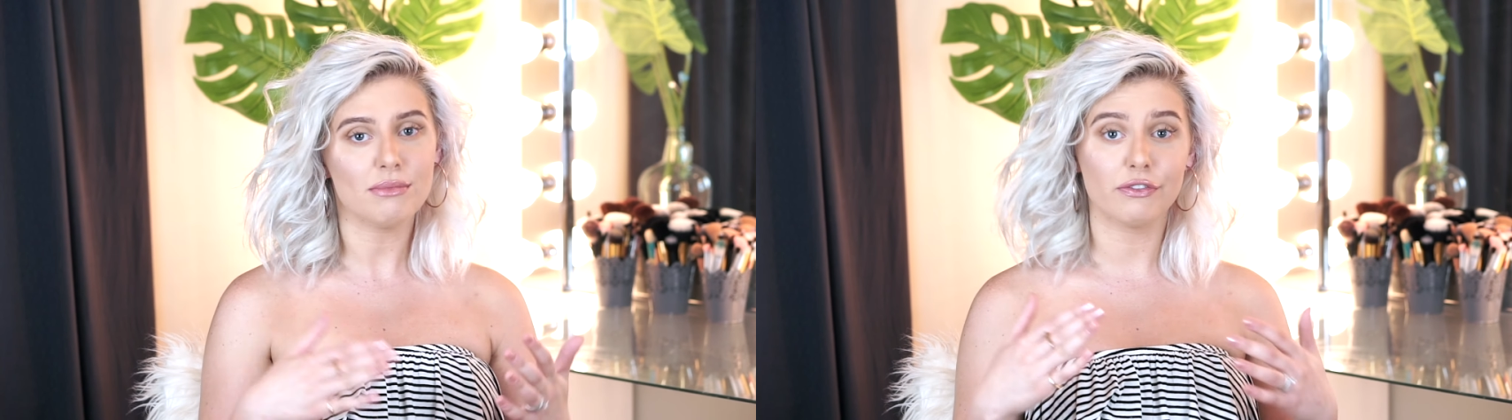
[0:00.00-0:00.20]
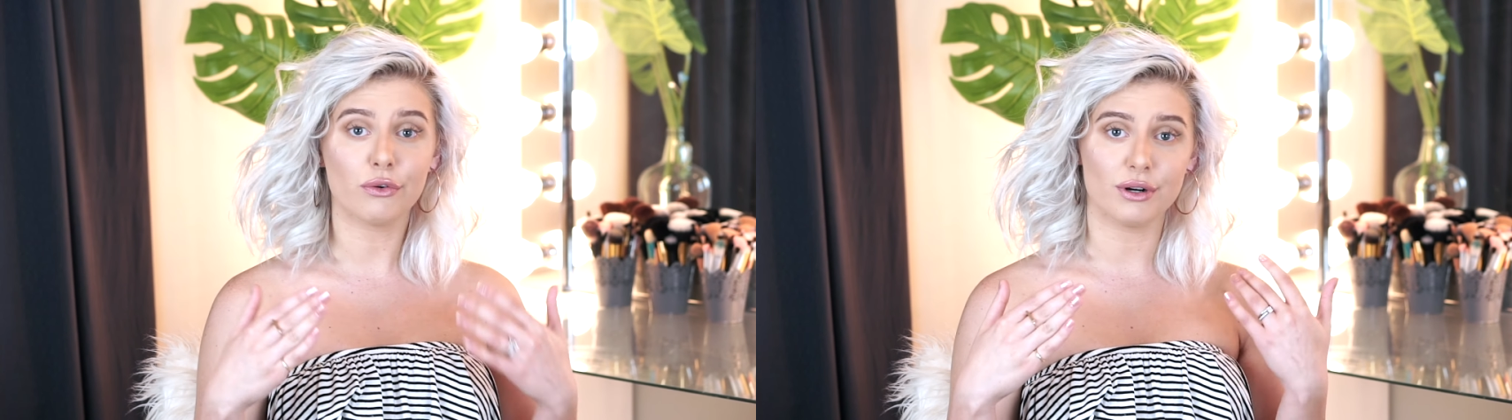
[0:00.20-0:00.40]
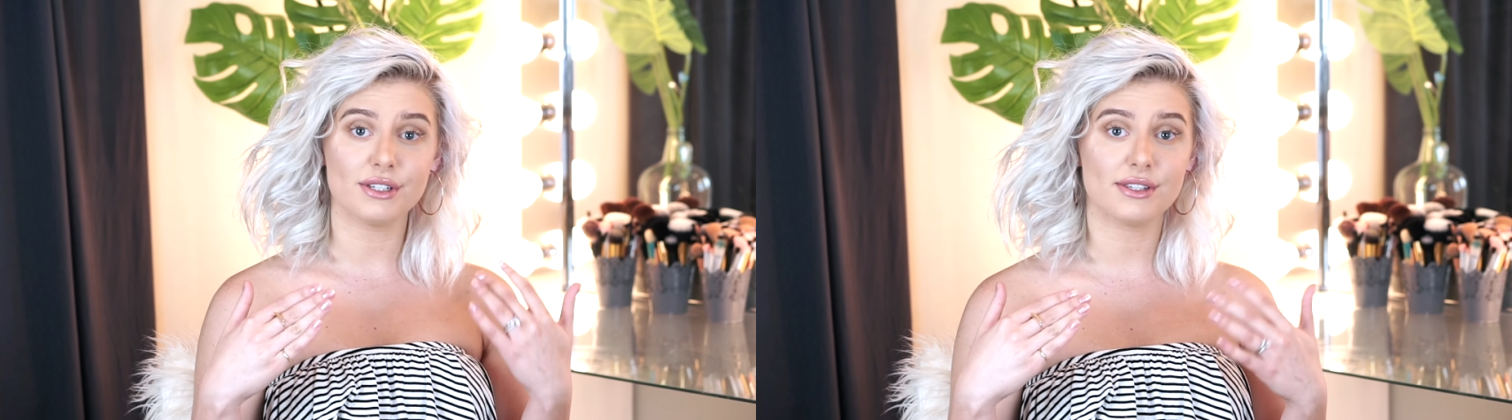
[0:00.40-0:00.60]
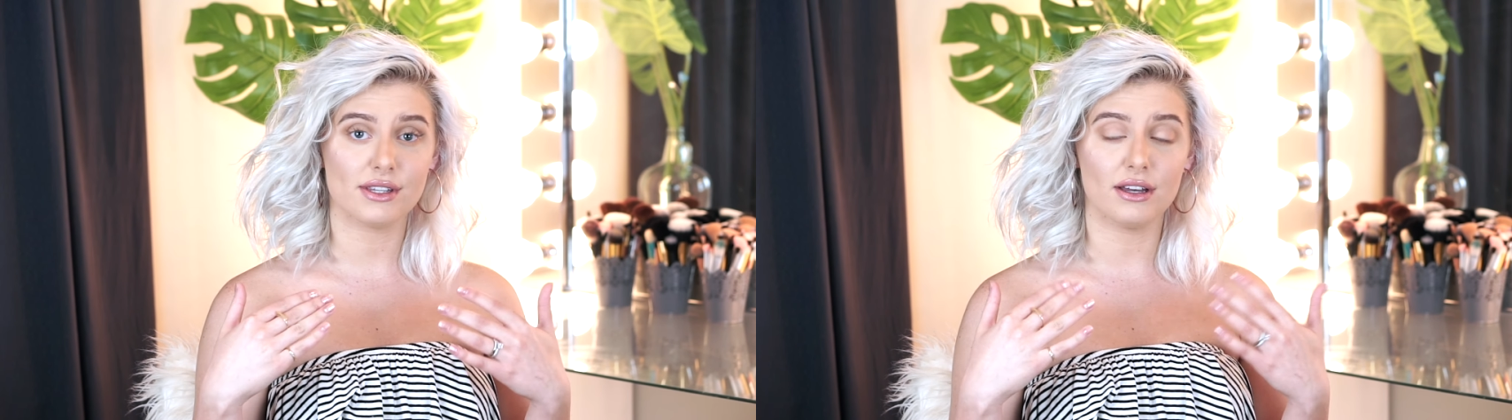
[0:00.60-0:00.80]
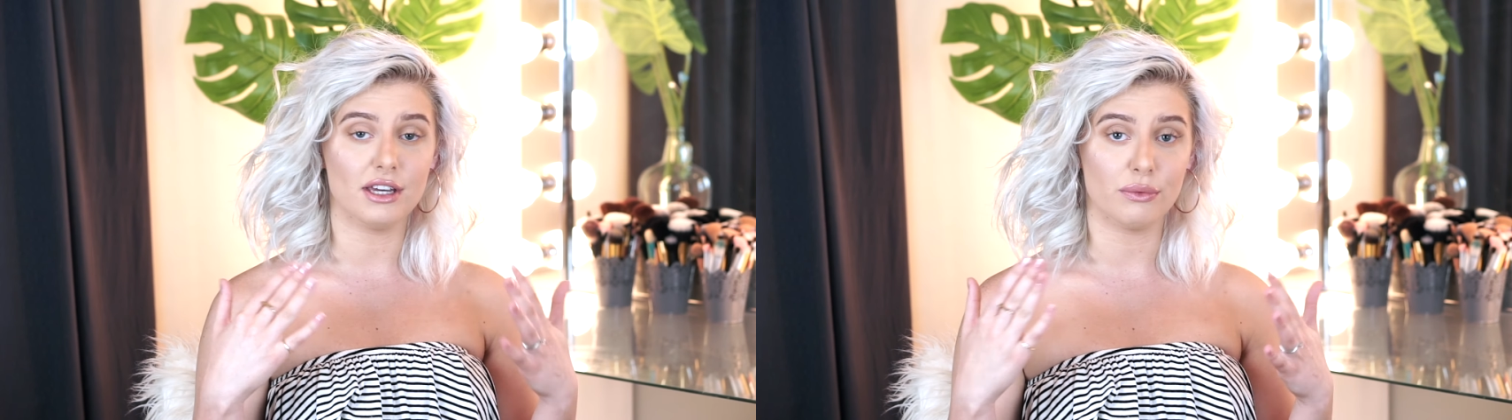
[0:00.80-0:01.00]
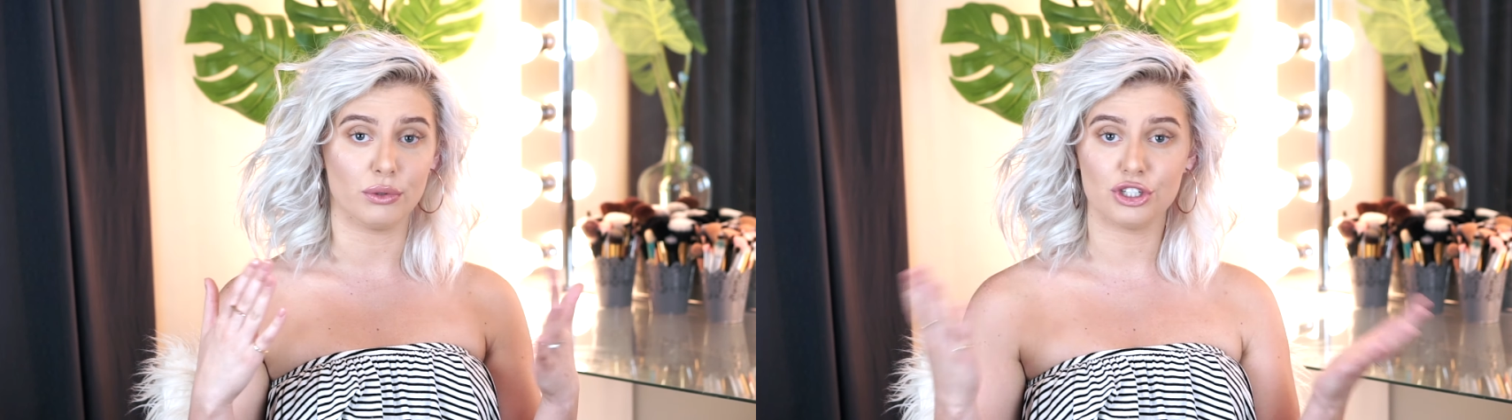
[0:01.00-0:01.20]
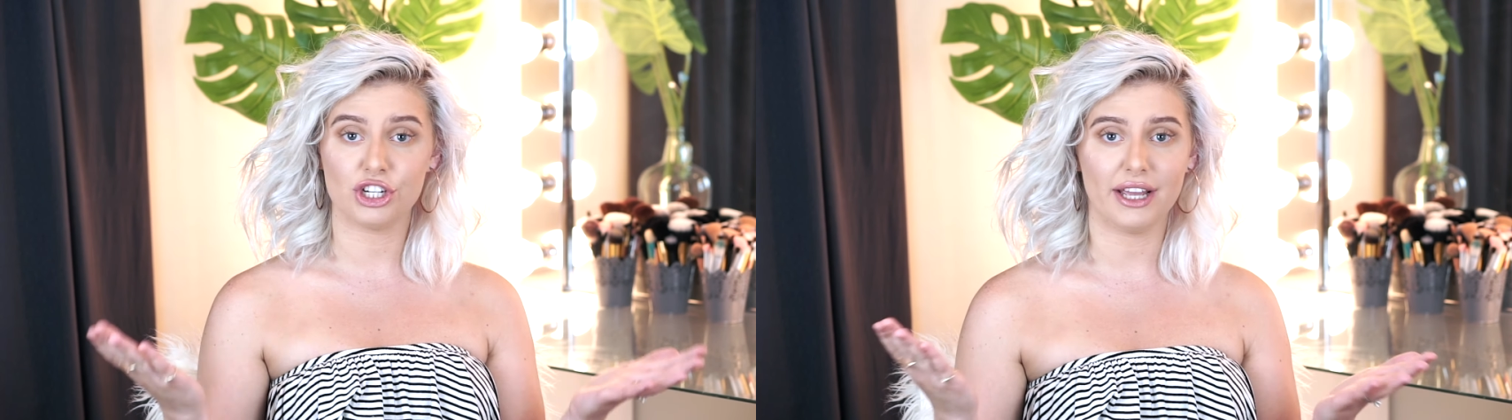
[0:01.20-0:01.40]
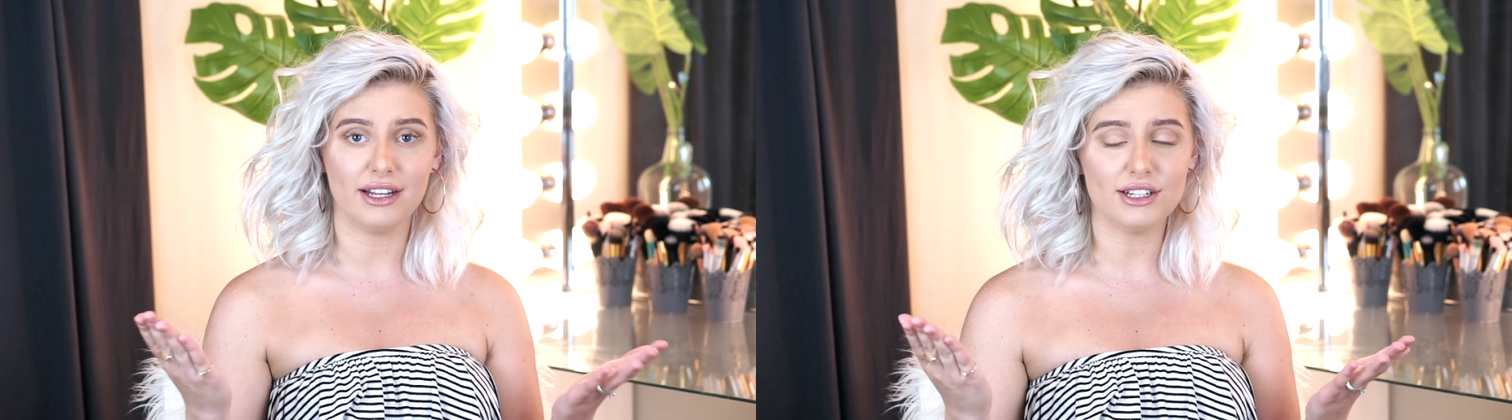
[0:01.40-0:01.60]
of course, it will
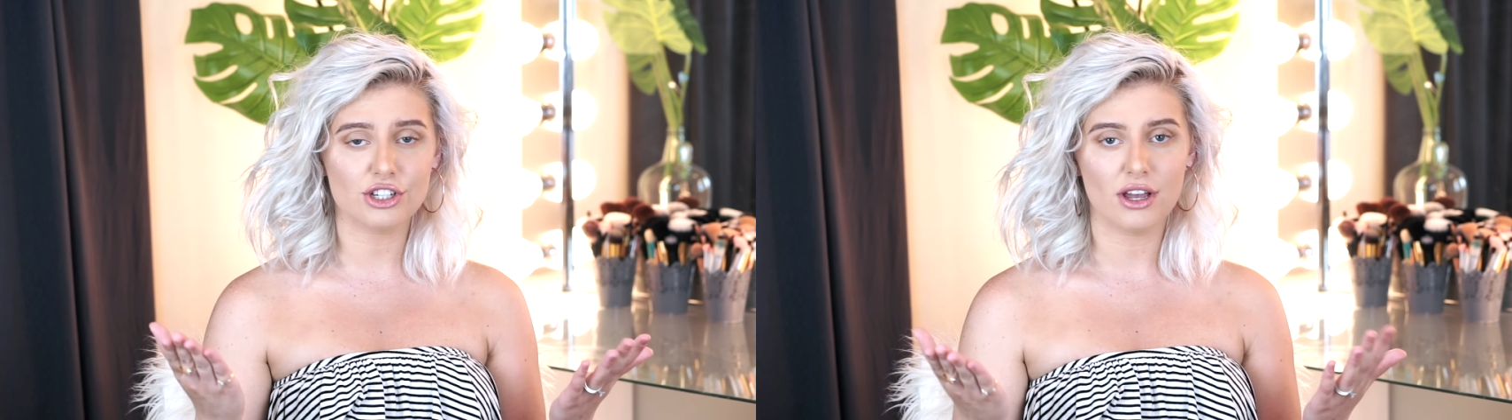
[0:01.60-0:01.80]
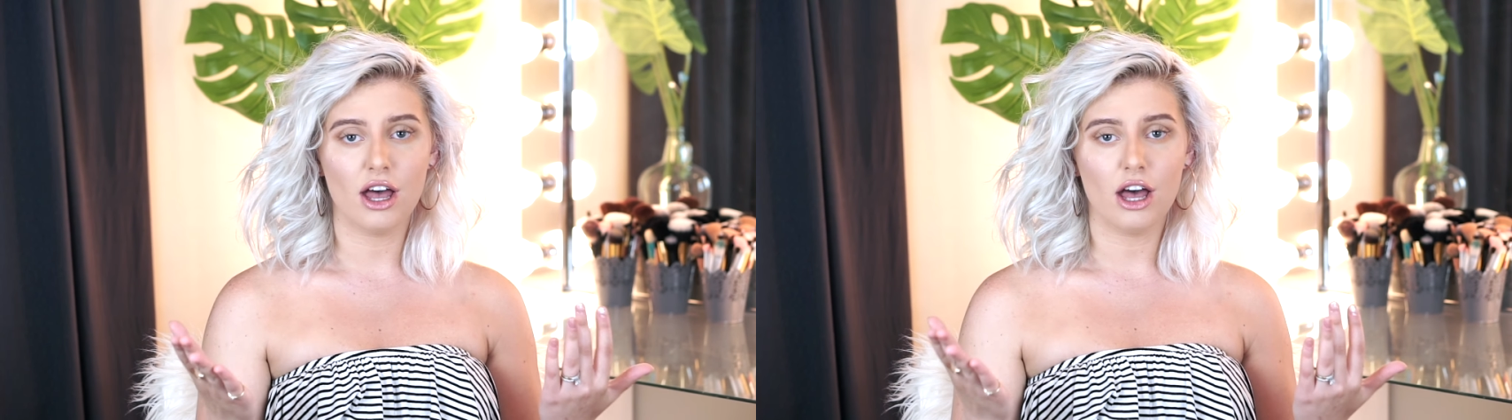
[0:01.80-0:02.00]
change.